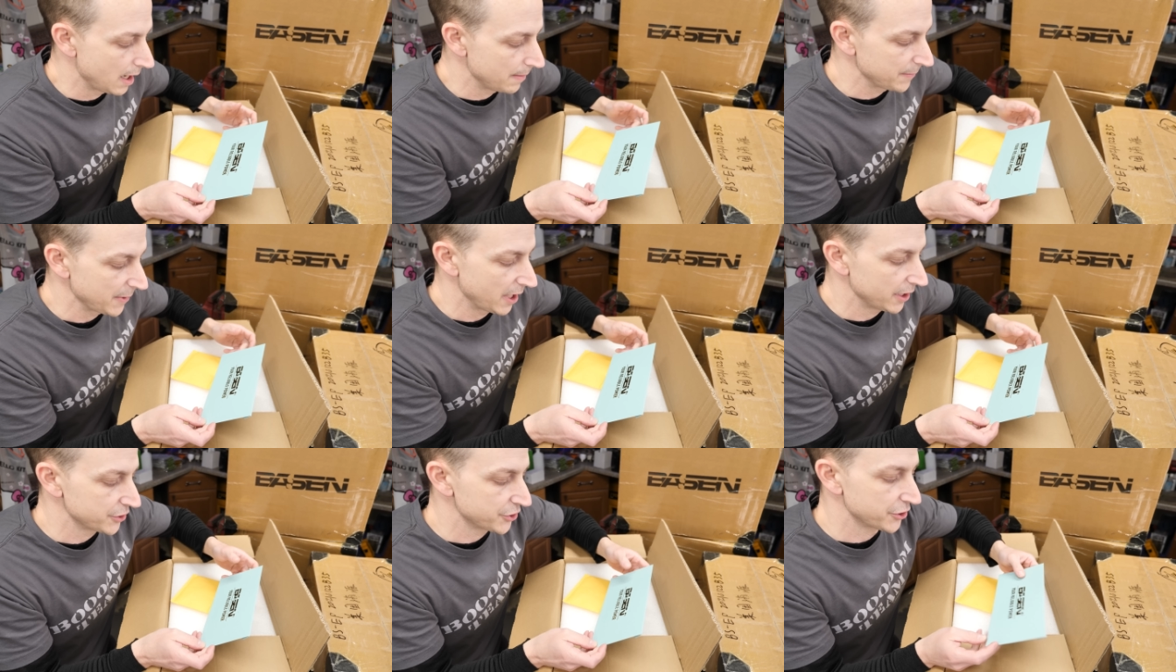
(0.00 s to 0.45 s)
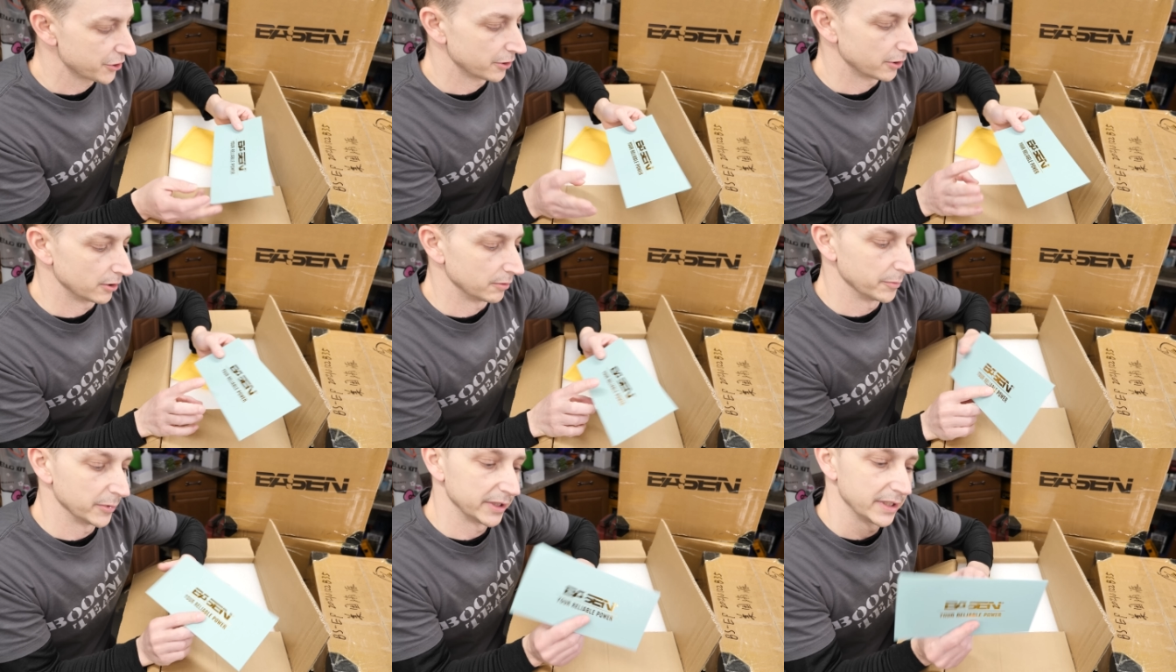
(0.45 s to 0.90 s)
I'm not
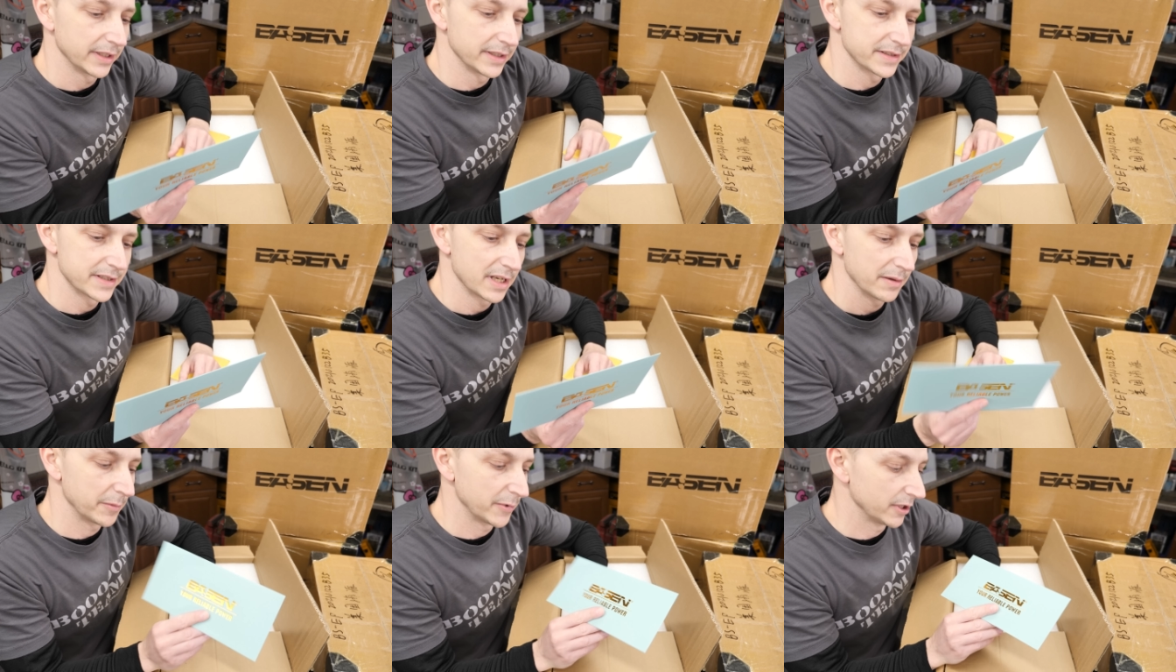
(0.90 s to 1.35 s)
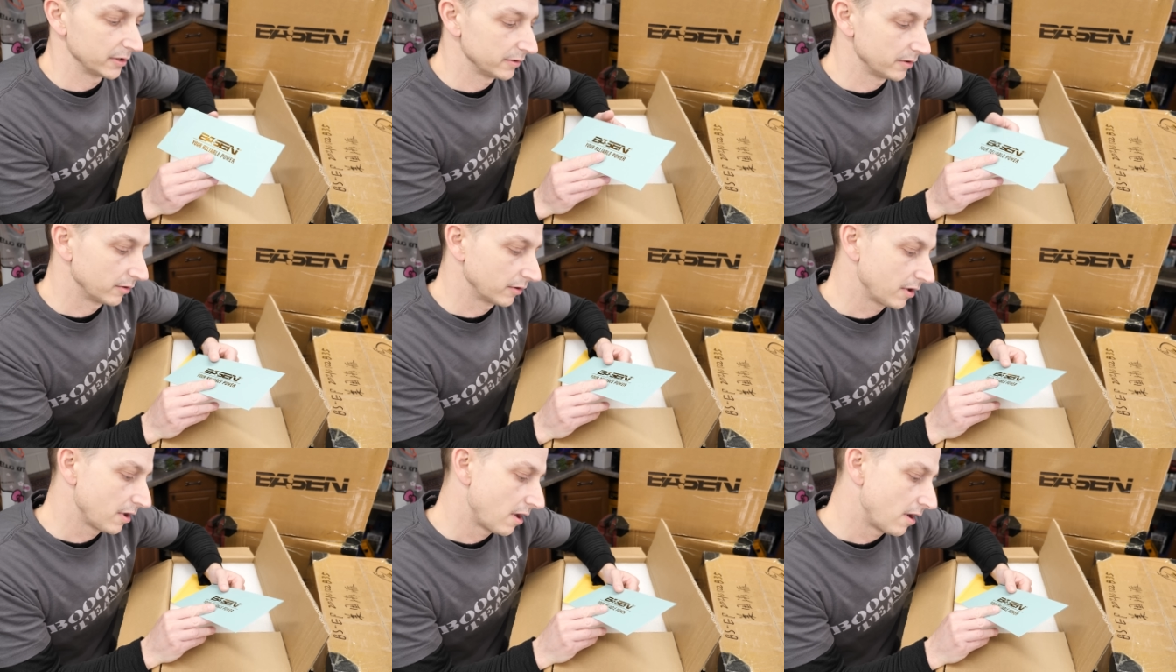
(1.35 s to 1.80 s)
sure, but they sent me a
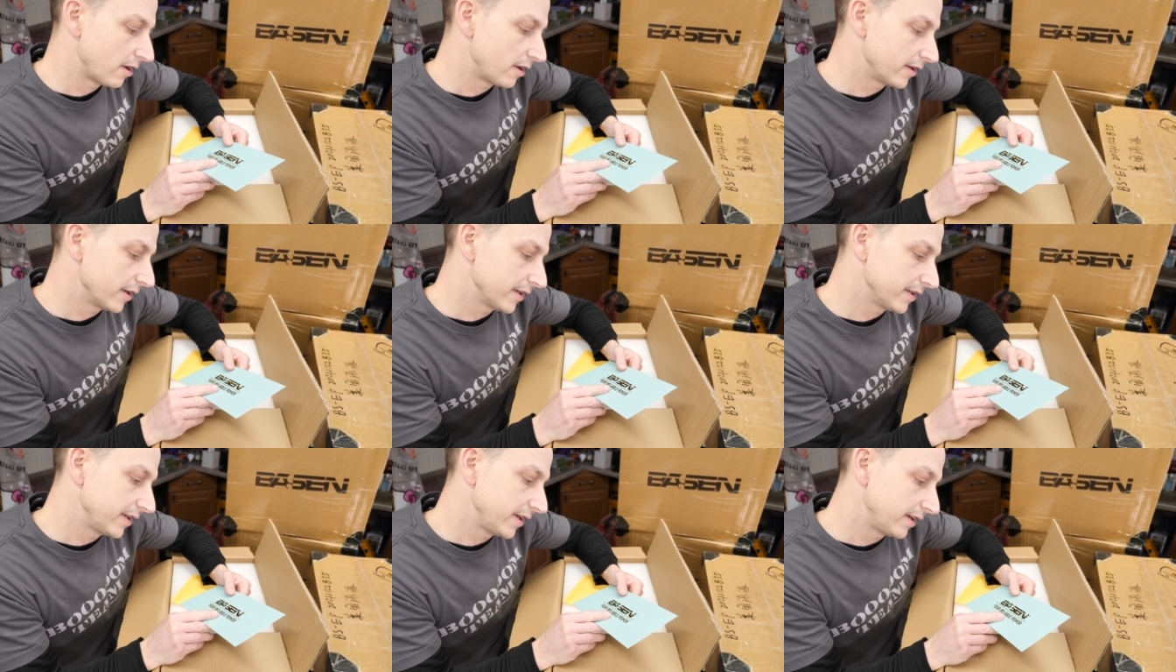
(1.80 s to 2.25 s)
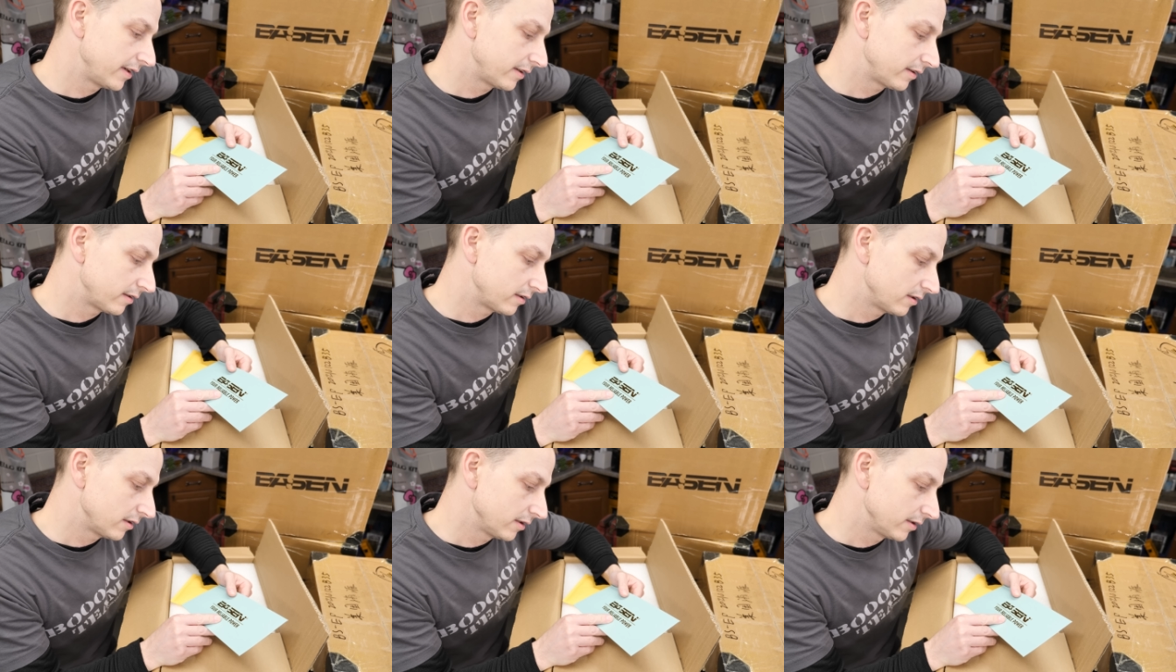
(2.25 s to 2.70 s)
little card in
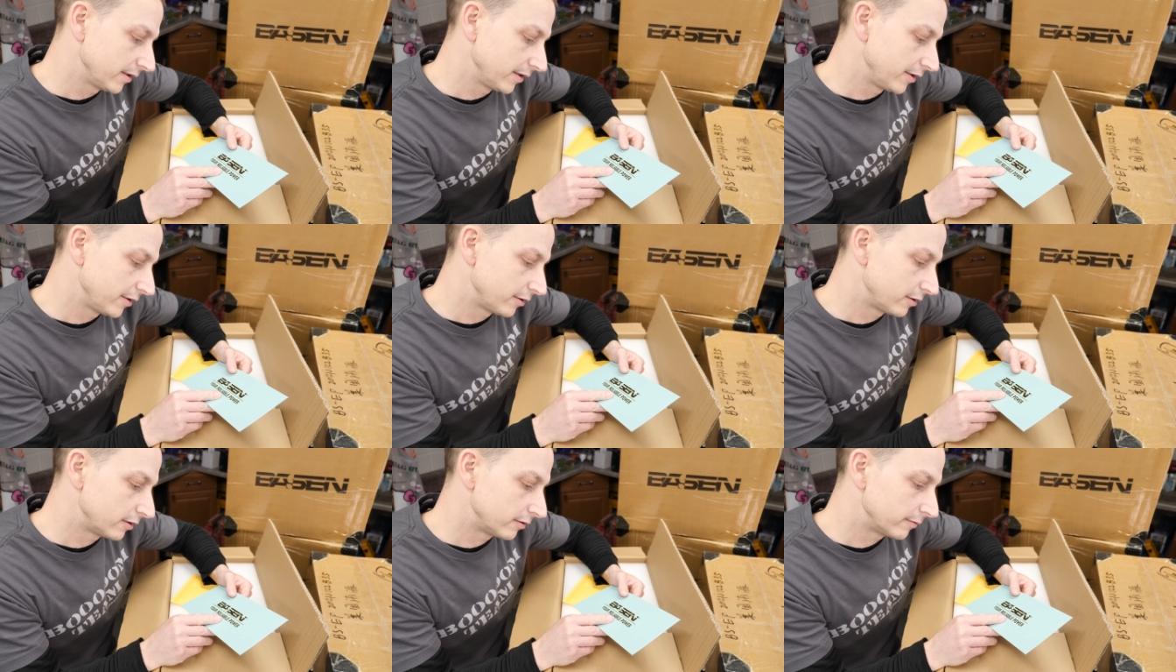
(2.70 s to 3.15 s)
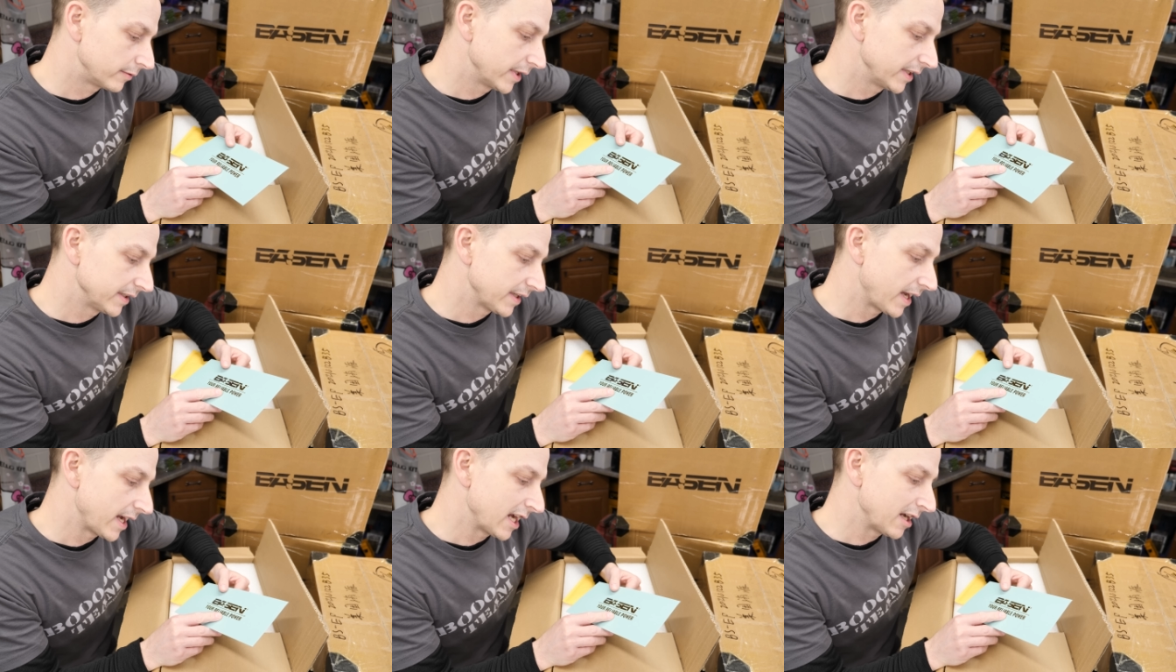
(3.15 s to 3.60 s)
here. Your
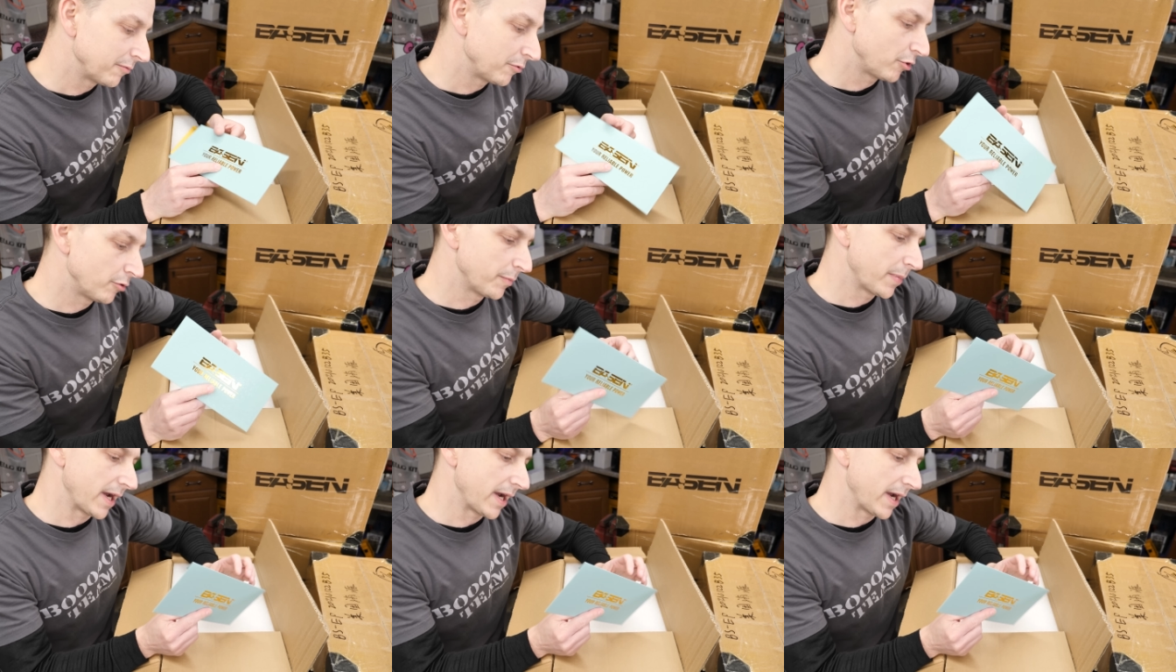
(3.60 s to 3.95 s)
reliable